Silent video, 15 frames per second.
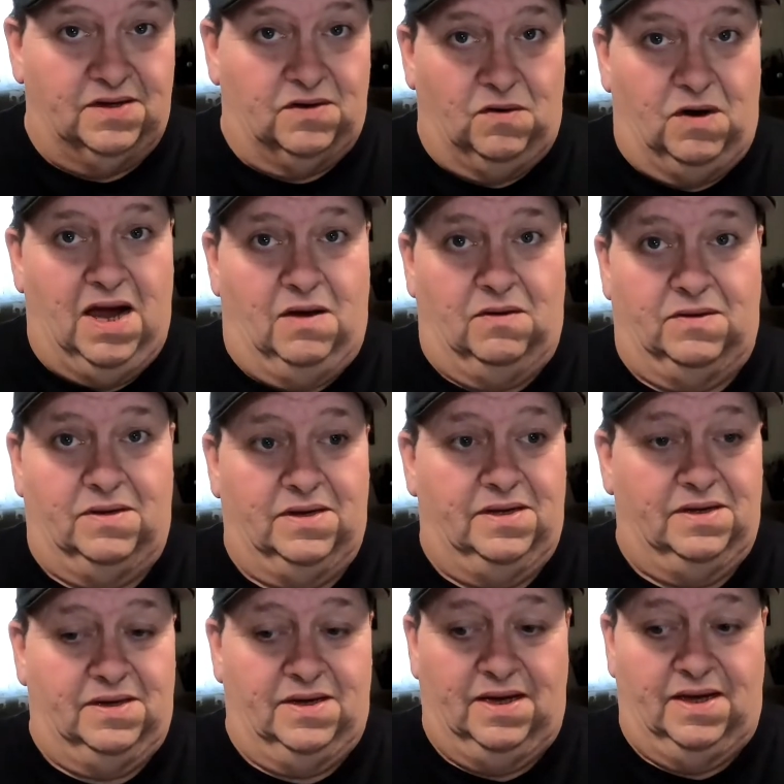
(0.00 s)
ground,
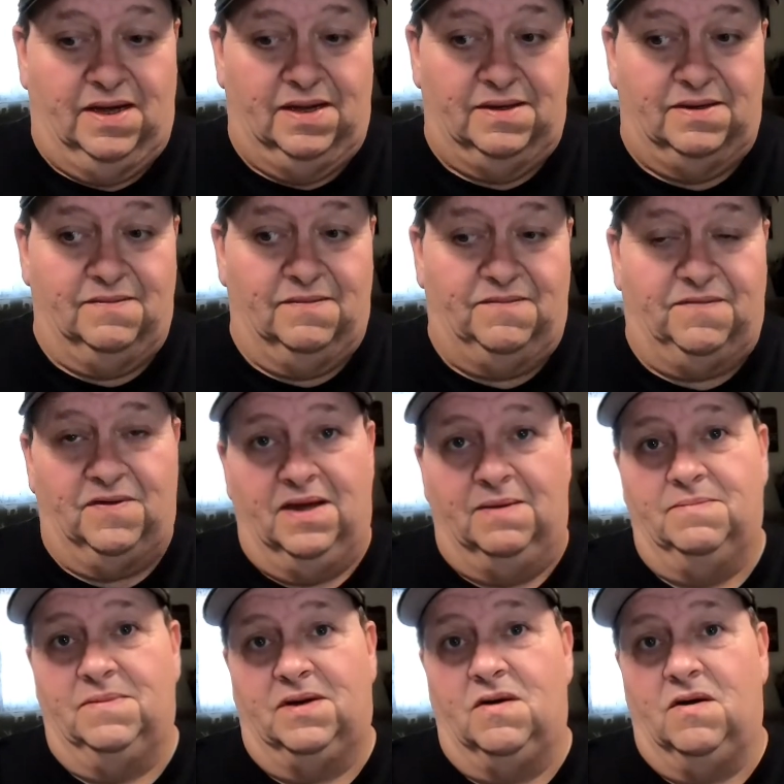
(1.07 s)
and for
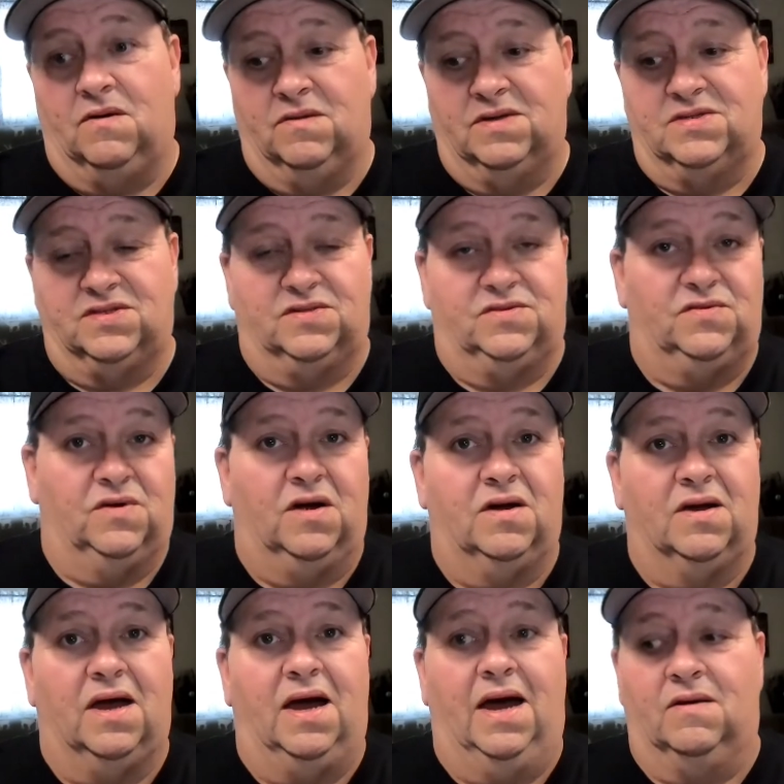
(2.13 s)
them to call this a
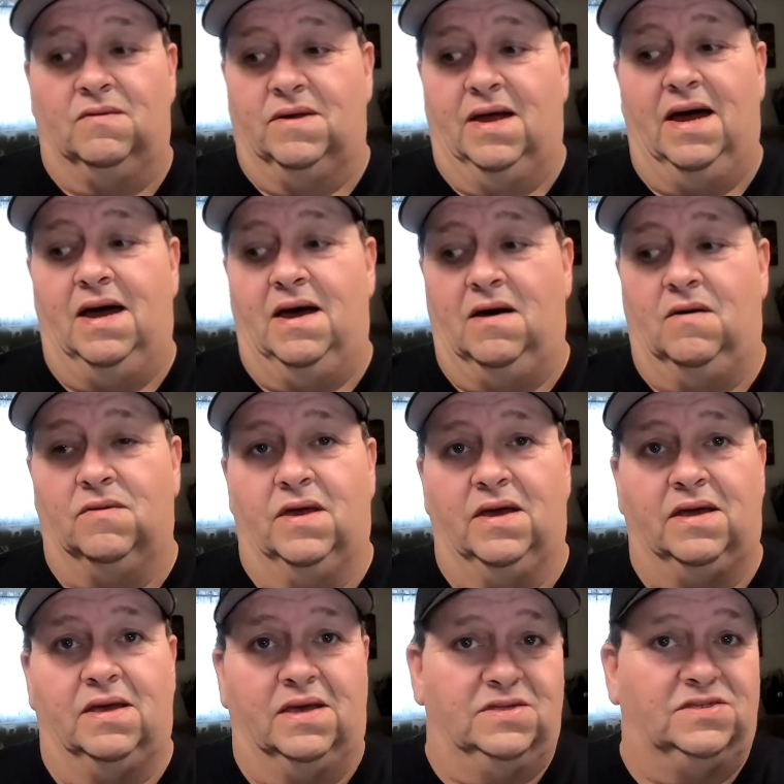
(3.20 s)
drug, I don't know how they
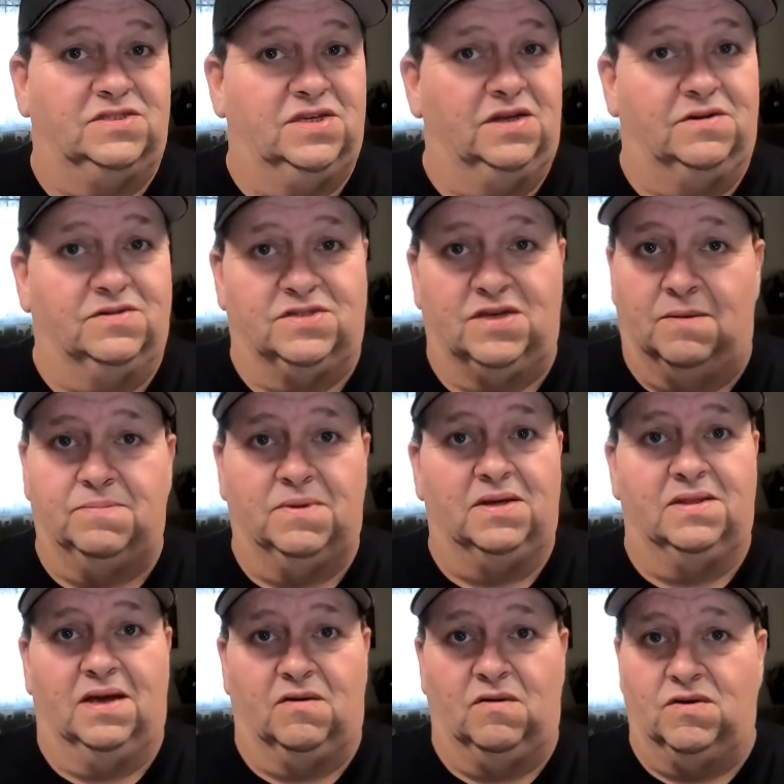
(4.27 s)
can consider something
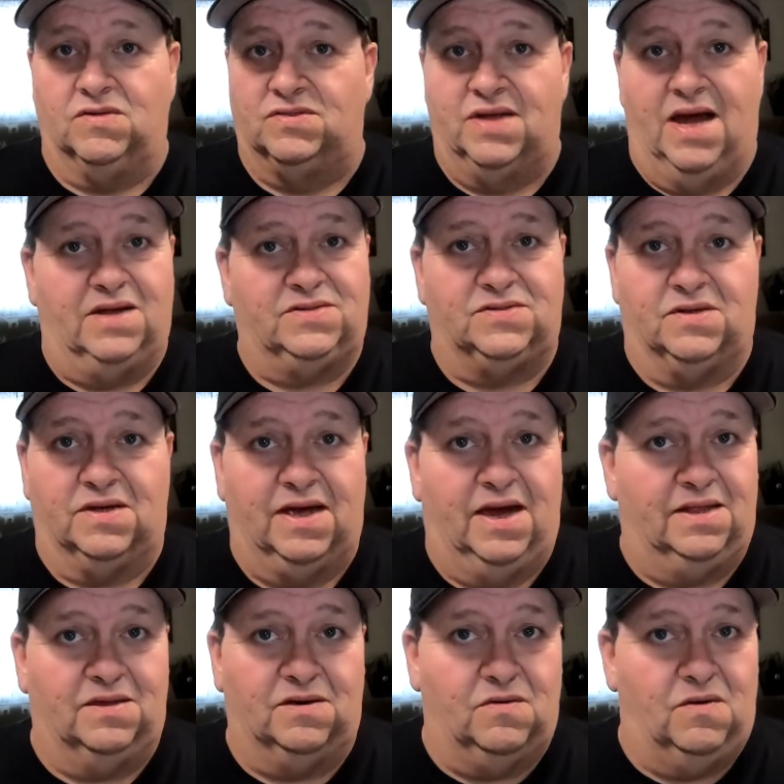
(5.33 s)
that grows naturally out
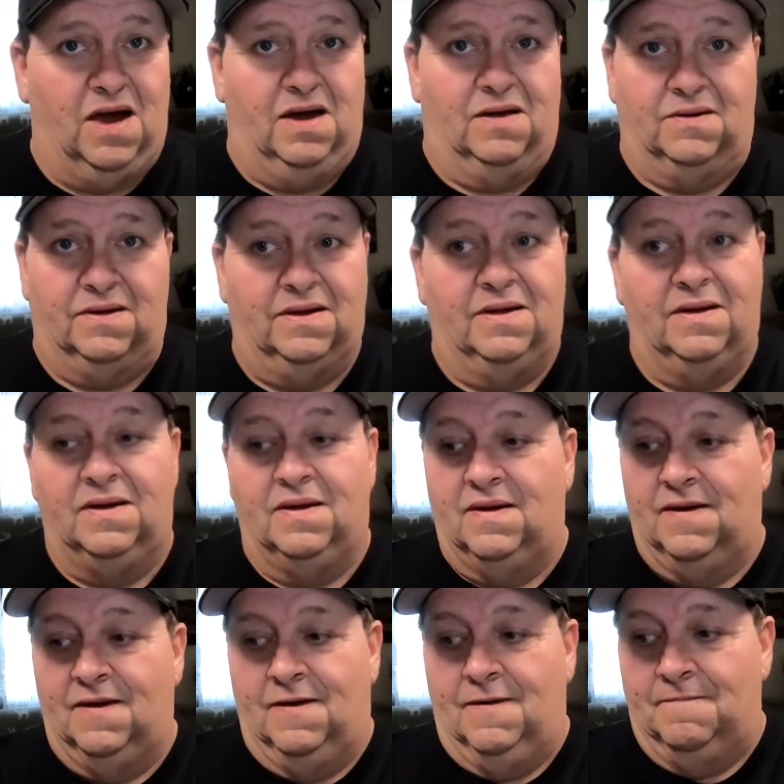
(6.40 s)
of the ground,
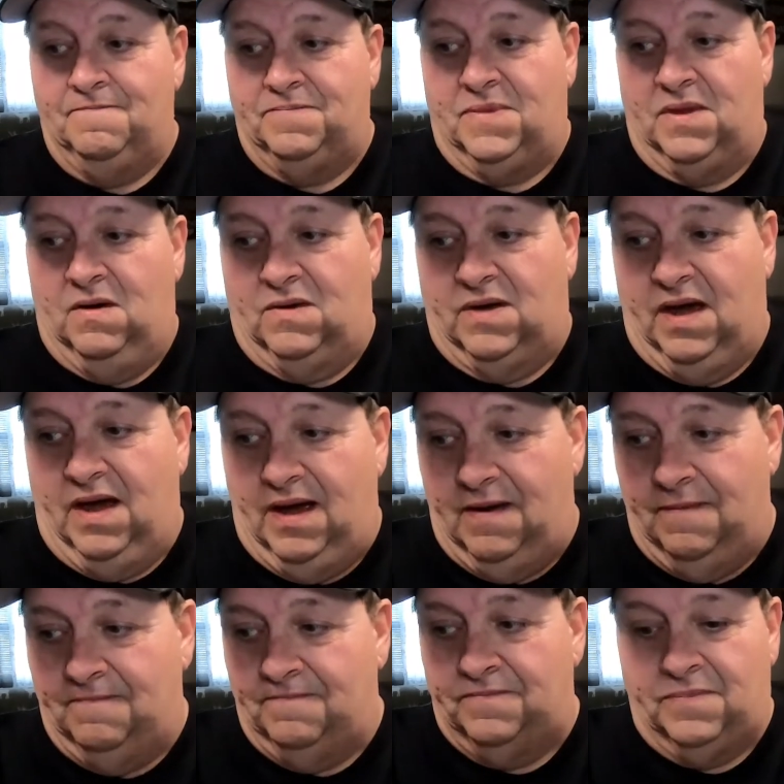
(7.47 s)
okay,
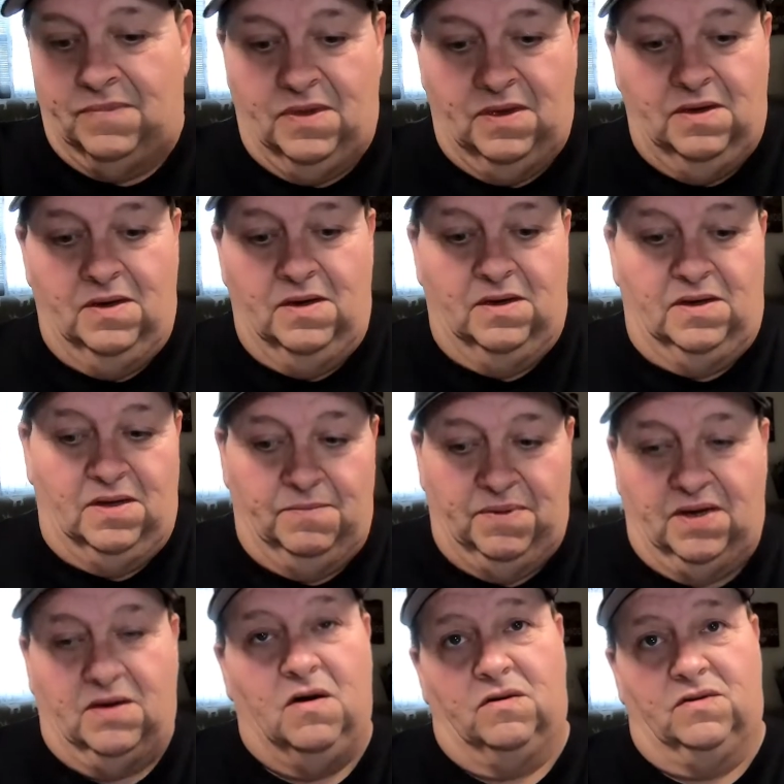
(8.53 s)
can
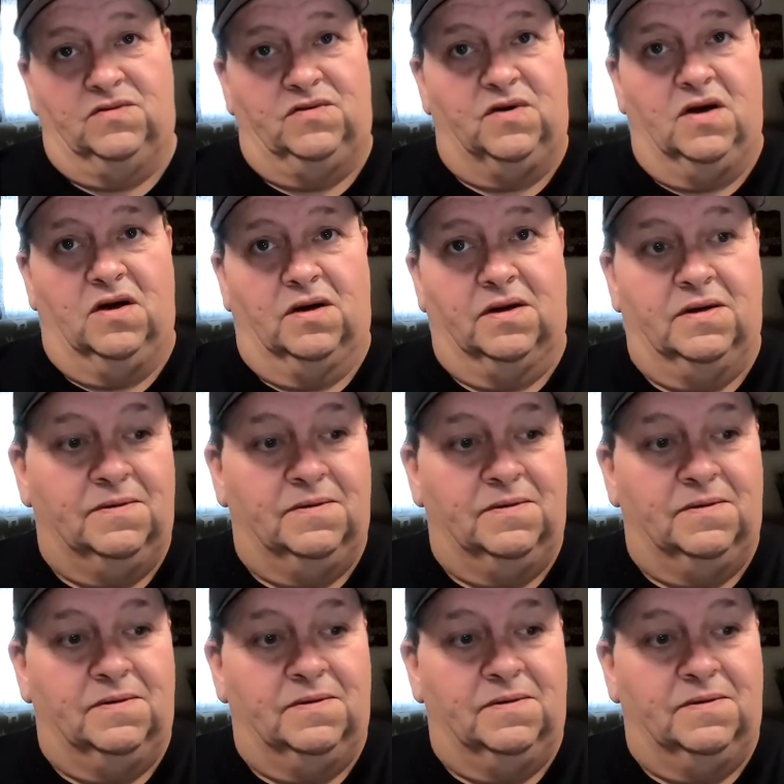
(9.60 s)
be called a drug.